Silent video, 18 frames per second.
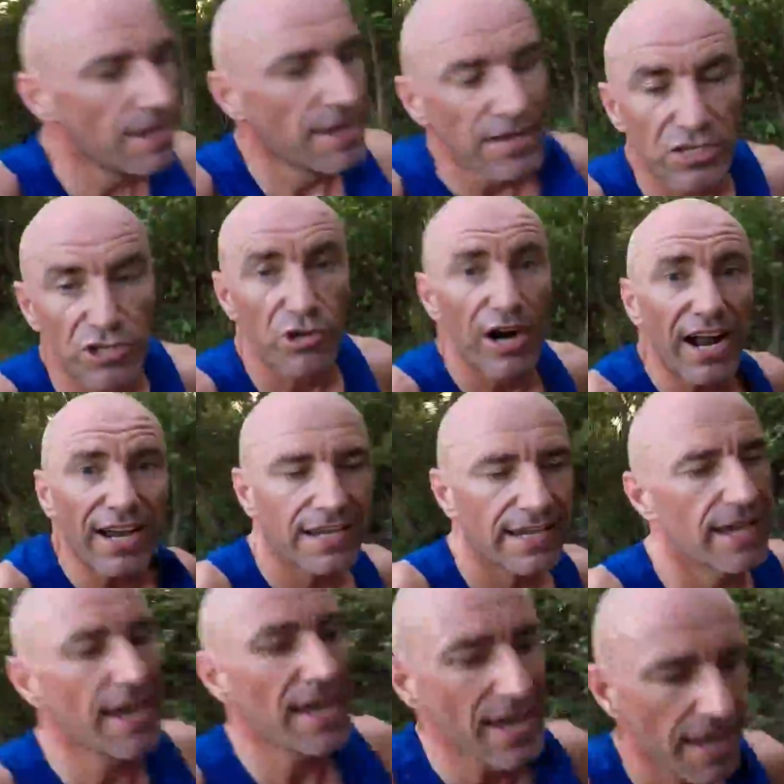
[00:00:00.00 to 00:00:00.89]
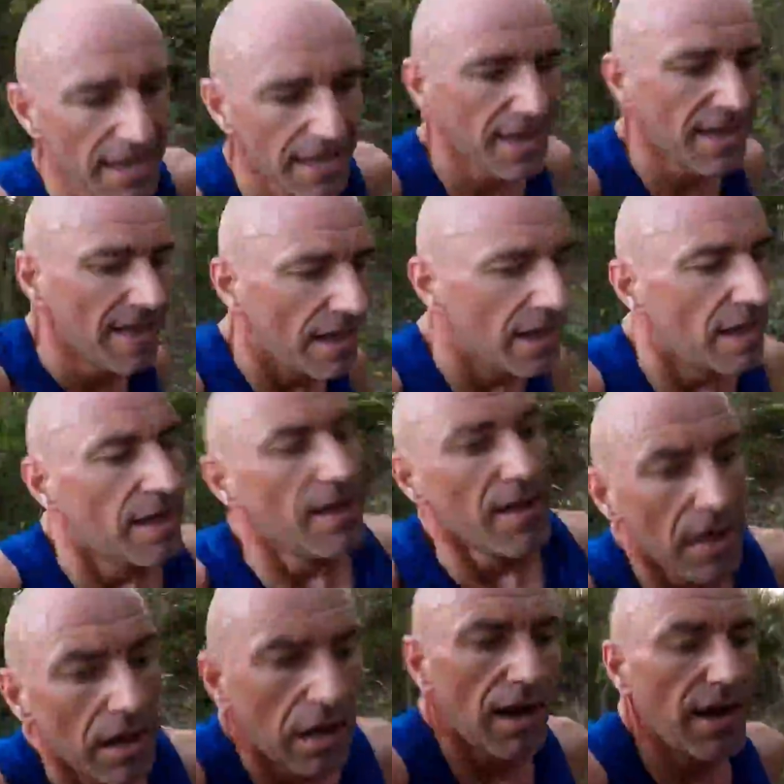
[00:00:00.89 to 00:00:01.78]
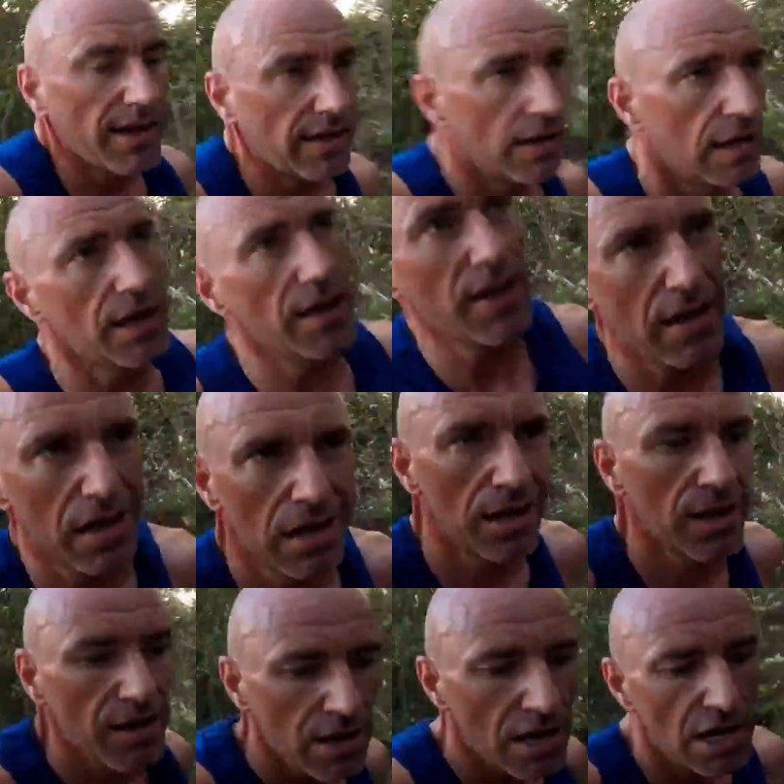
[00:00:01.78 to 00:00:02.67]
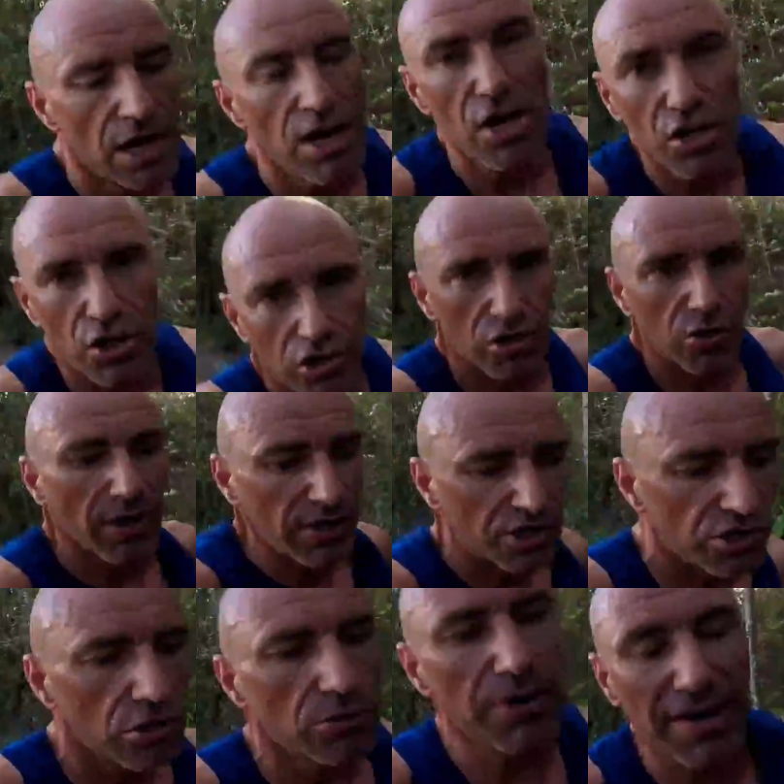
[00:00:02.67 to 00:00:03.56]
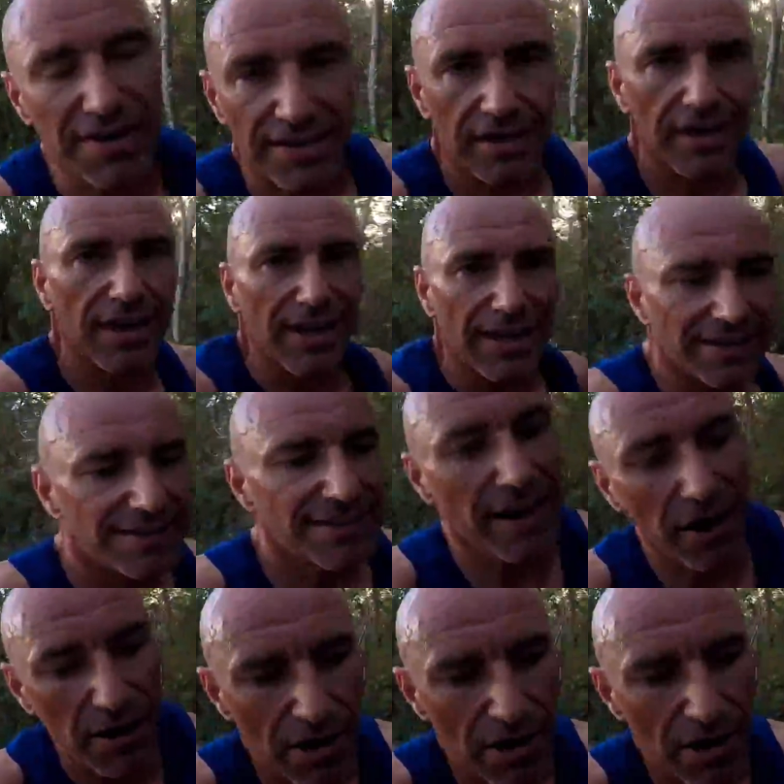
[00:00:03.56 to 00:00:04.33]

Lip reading: track, and not quite sure where it's going to lead, so